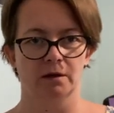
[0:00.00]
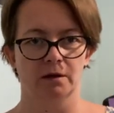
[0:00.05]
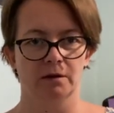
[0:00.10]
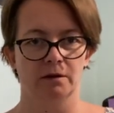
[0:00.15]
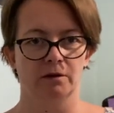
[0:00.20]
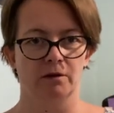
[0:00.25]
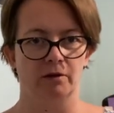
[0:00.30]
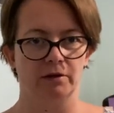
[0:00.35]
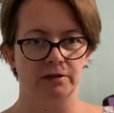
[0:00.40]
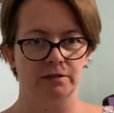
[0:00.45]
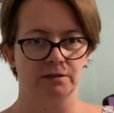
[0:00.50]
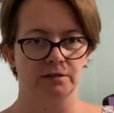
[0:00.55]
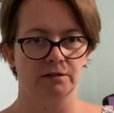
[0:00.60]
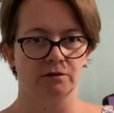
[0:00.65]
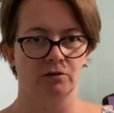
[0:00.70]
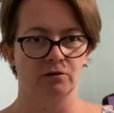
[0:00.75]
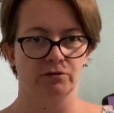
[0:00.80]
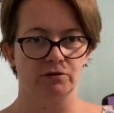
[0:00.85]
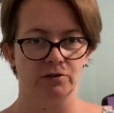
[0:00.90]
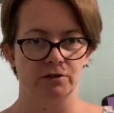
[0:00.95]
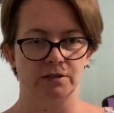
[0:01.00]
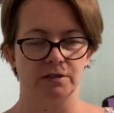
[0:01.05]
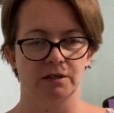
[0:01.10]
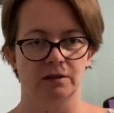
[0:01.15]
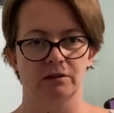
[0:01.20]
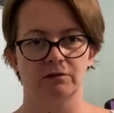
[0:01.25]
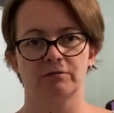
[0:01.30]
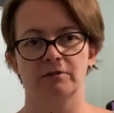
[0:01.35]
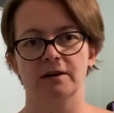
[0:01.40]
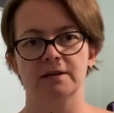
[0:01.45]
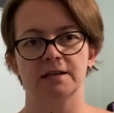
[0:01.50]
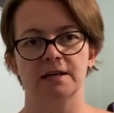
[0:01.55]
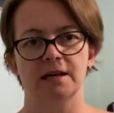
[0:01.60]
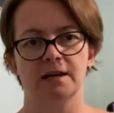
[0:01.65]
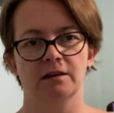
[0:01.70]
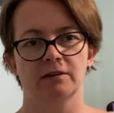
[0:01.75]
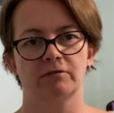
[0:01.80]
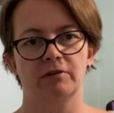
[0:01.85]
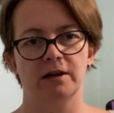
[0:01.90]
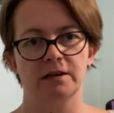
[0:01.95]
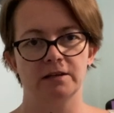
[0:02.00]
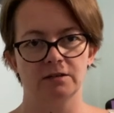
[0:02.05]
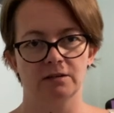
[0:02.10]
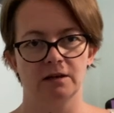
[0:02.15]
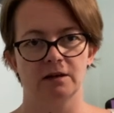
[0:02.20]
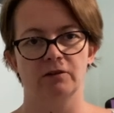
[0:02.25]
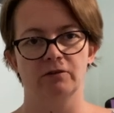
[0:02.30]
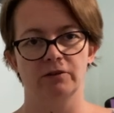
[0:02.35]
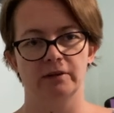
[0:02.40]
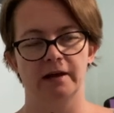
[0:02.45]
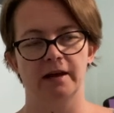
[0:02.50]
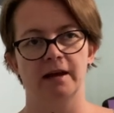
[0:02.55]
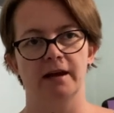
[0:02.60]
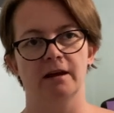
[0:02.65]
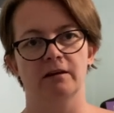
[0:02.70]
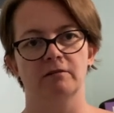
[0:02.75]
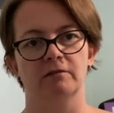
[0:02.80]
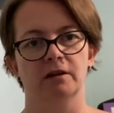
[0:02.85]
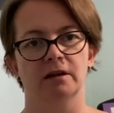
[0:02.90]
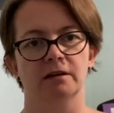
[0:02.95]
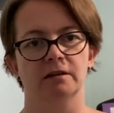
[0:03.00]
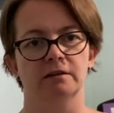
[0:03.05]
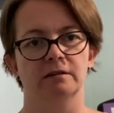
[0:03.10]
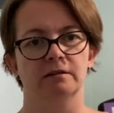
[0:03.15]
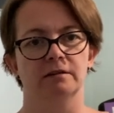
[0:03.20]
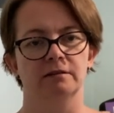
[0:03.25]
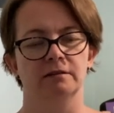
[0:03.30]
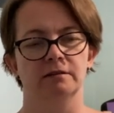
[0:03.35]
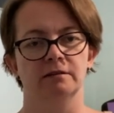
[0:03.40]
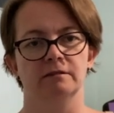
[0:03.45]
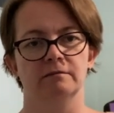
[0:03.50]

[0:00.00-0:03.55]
nice contrasting thread, it, thread on there and